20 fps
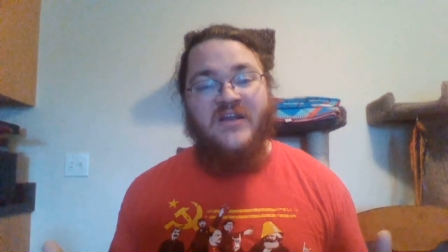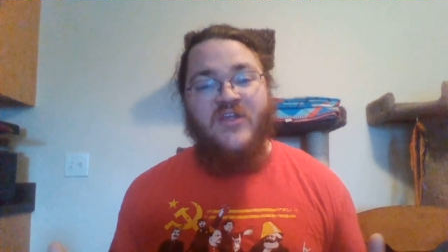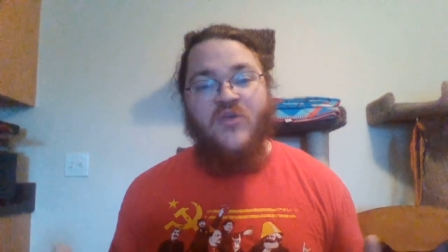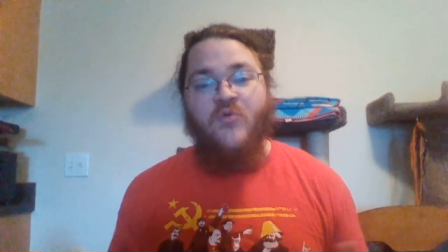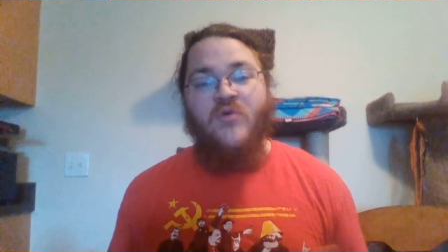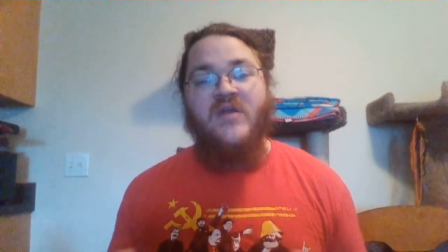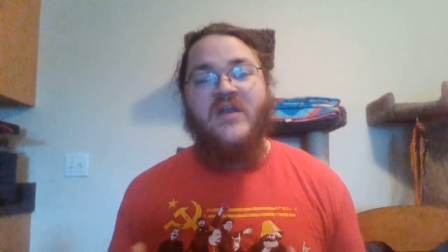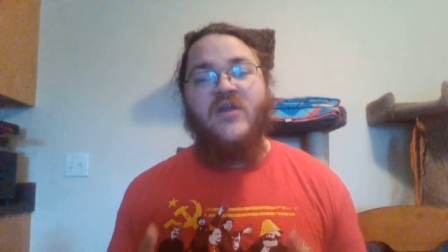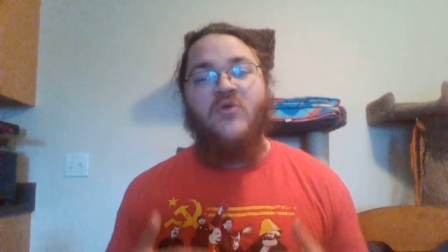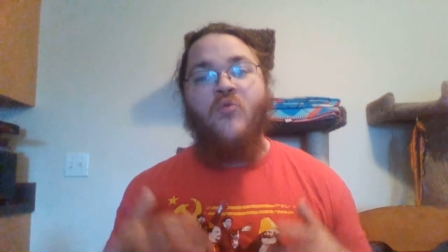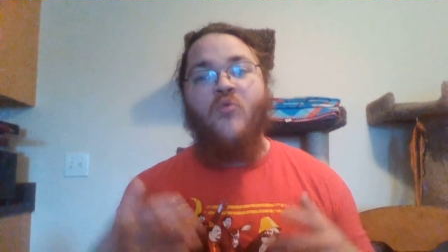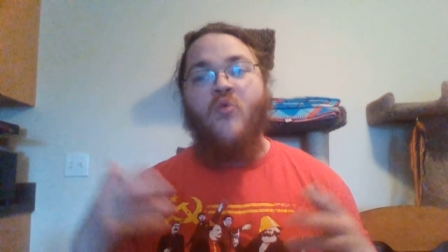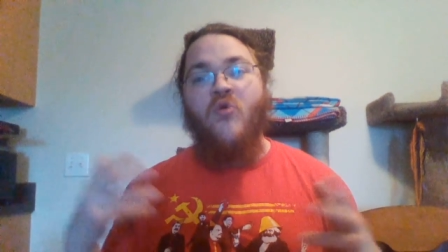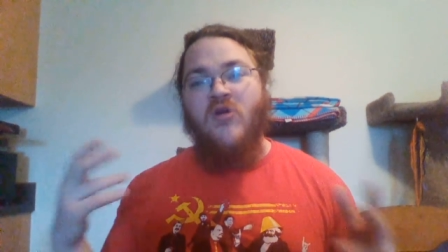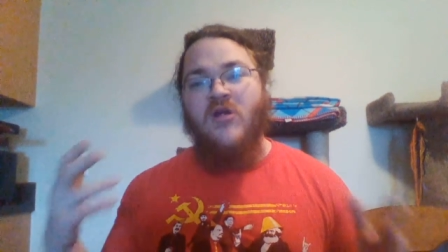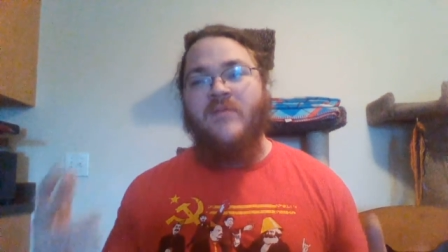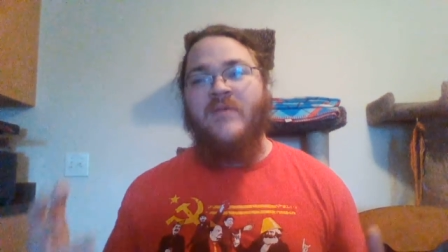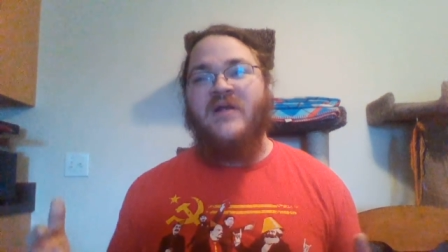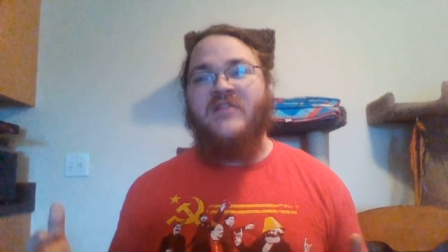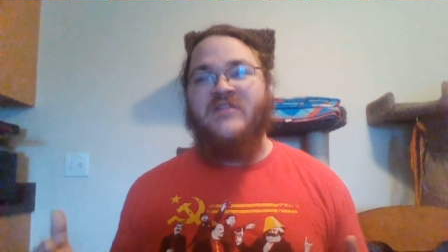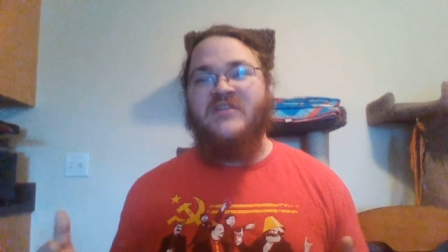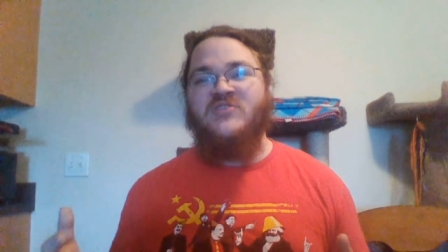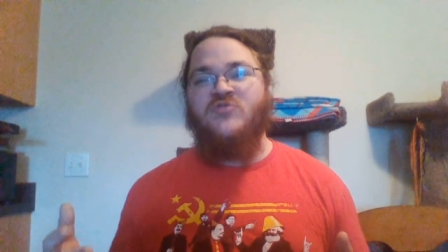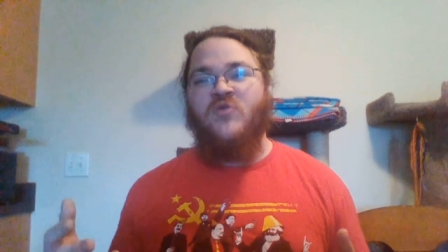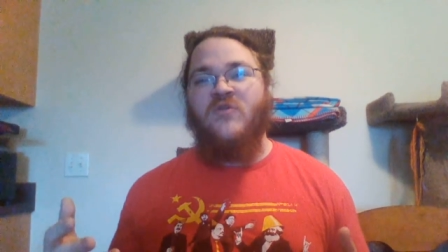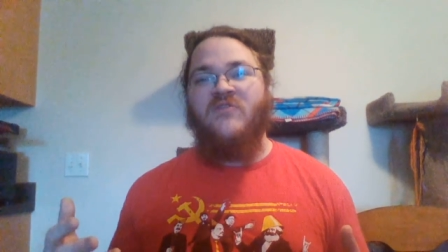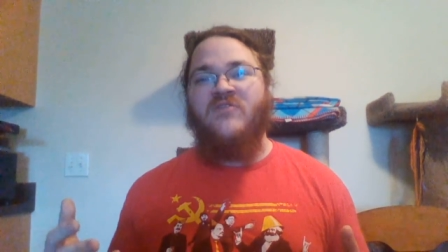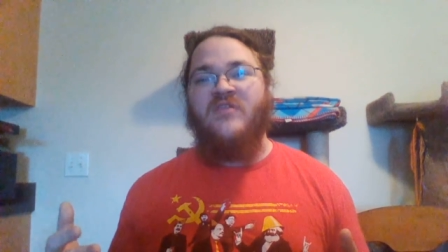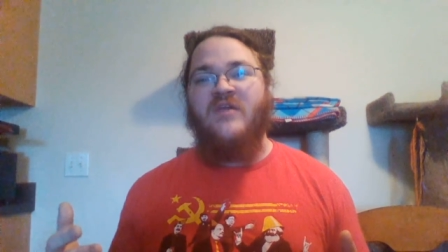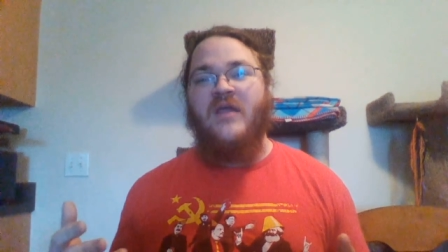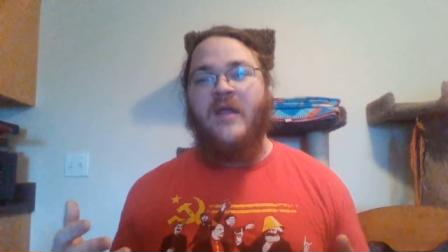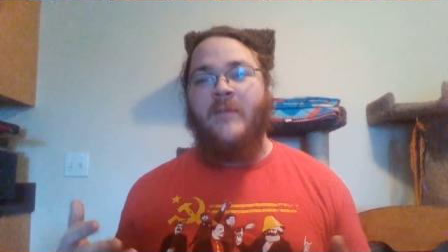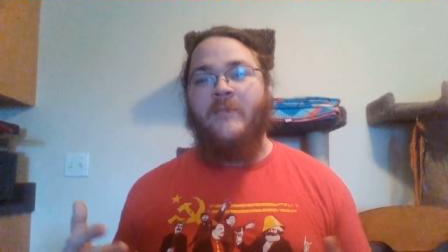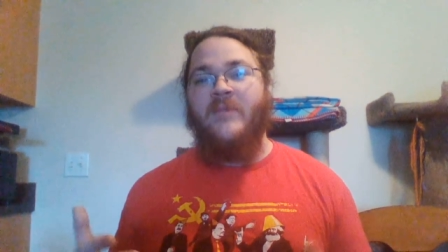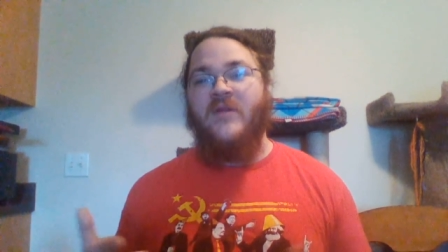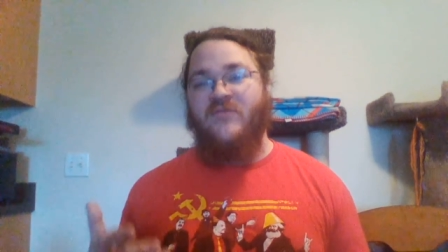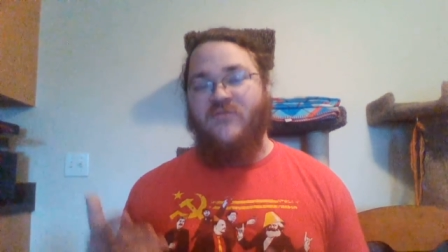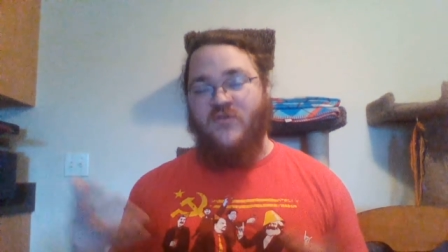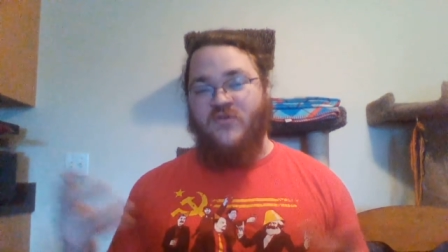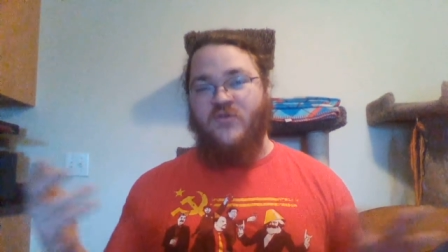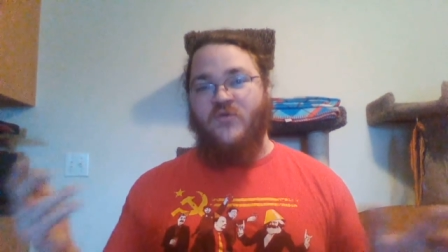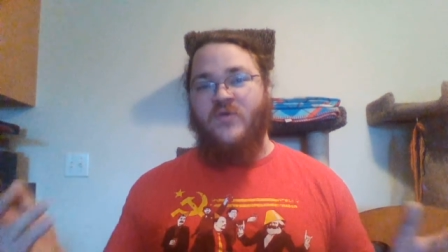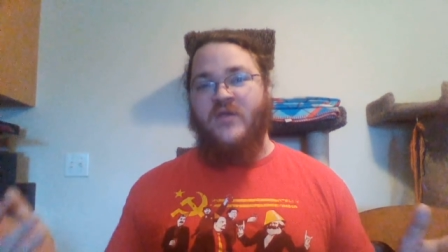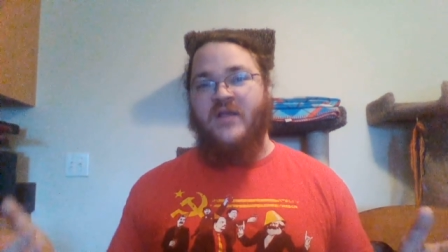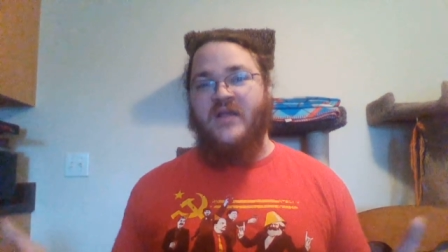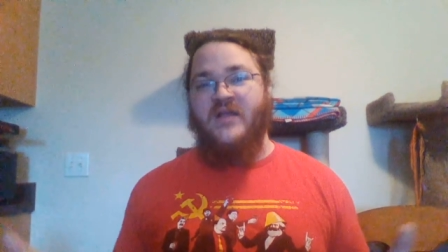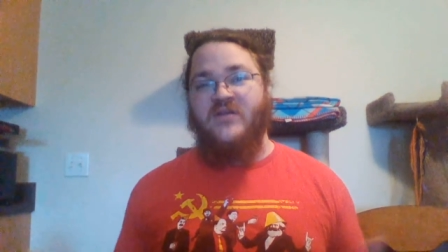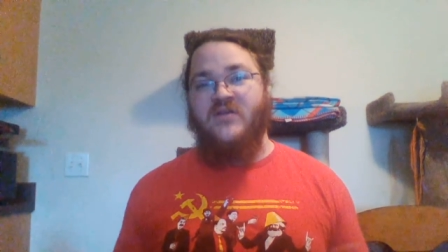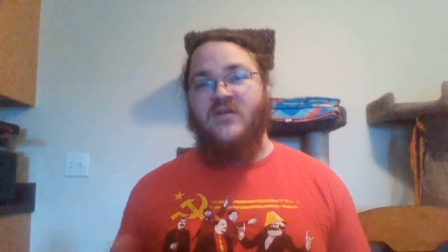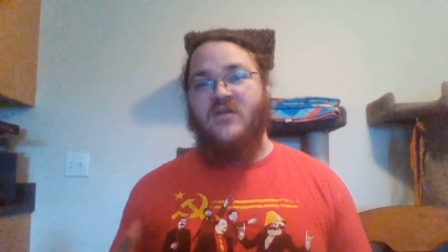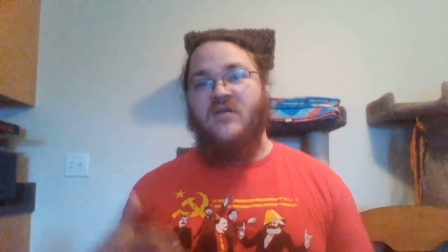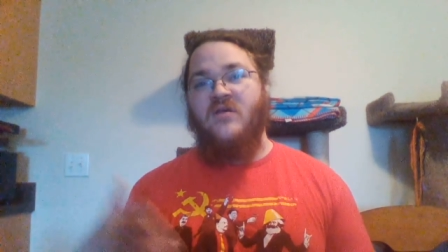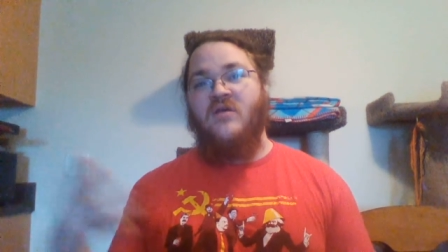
you wouldn't need to worry about this sort of thing. But if you're doing it,